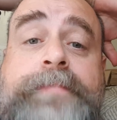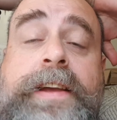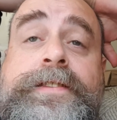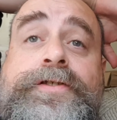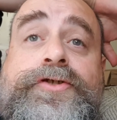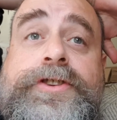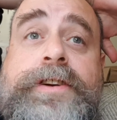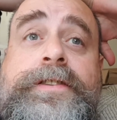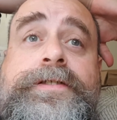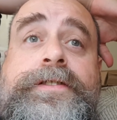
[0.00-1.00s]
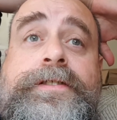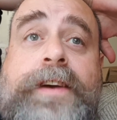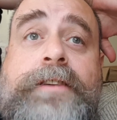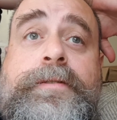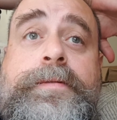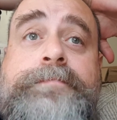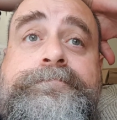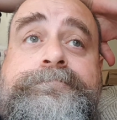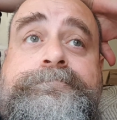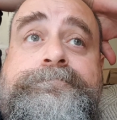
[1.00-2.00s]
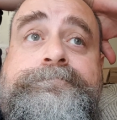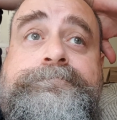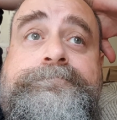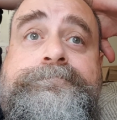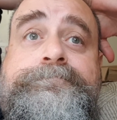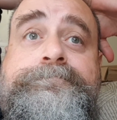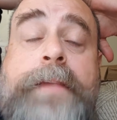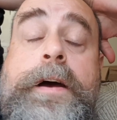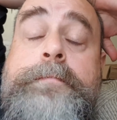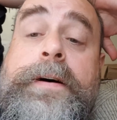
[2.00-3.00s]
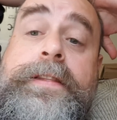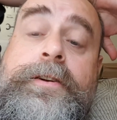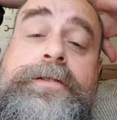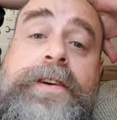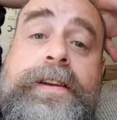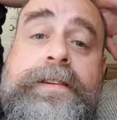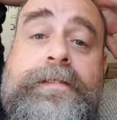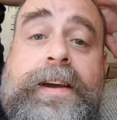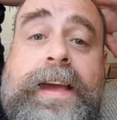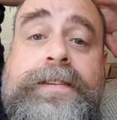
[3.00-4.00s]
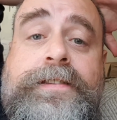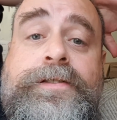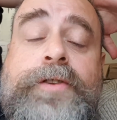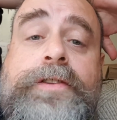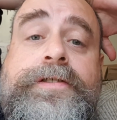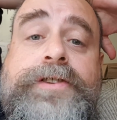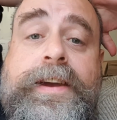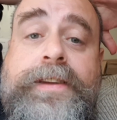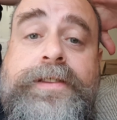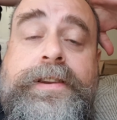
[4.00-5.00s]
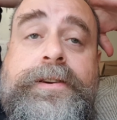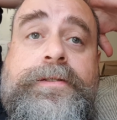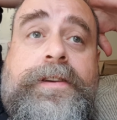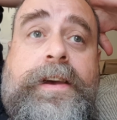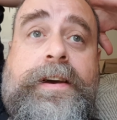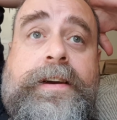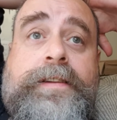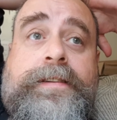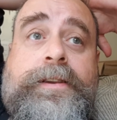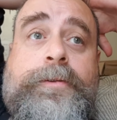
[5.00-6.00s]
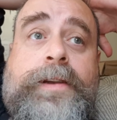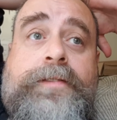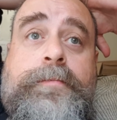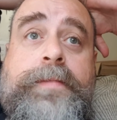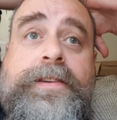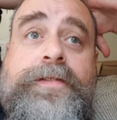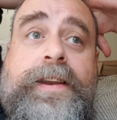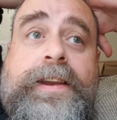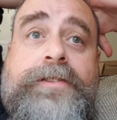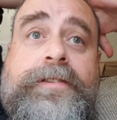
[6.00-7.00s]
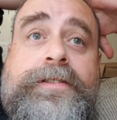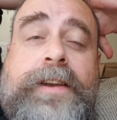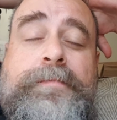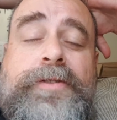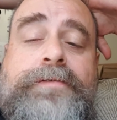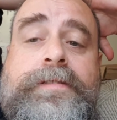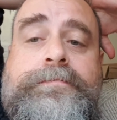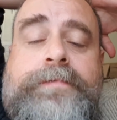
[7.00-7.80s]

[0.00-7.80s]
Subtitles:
It's just terrible. But the alternative, I guess, is not checking the news and continuing to live in blissful ignorance, and I'm not